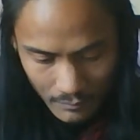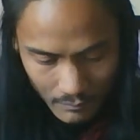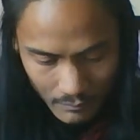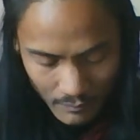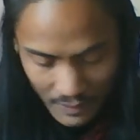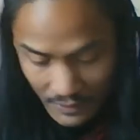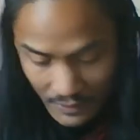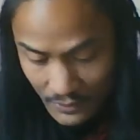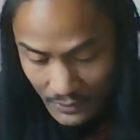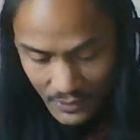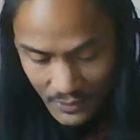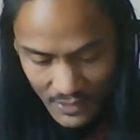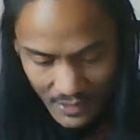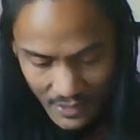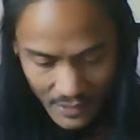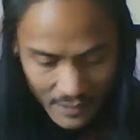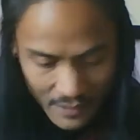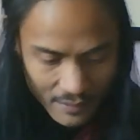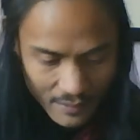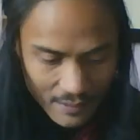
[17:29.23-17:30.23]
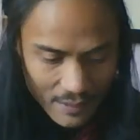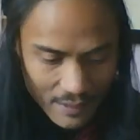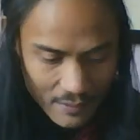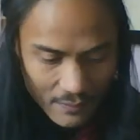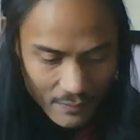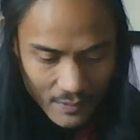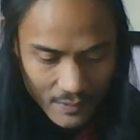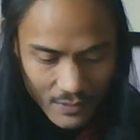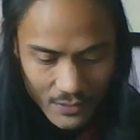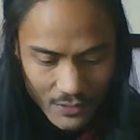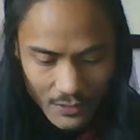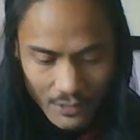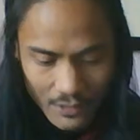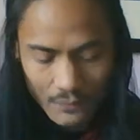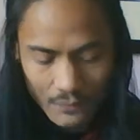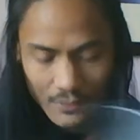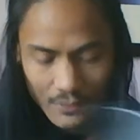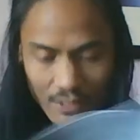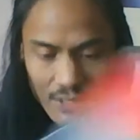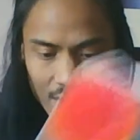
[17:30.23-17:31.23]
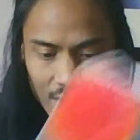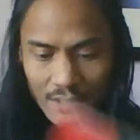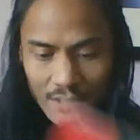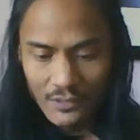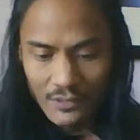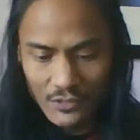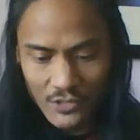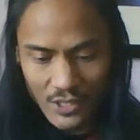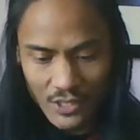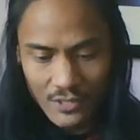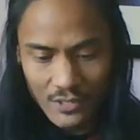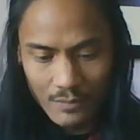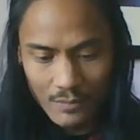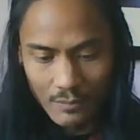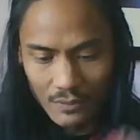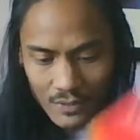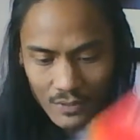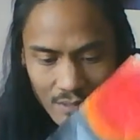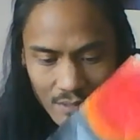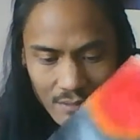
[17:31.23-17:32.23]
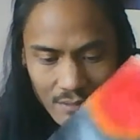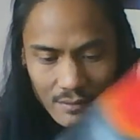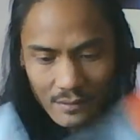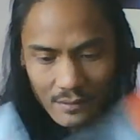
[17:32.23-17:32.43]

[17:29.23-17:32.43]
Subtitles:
But there, see how things are always interchangeable too.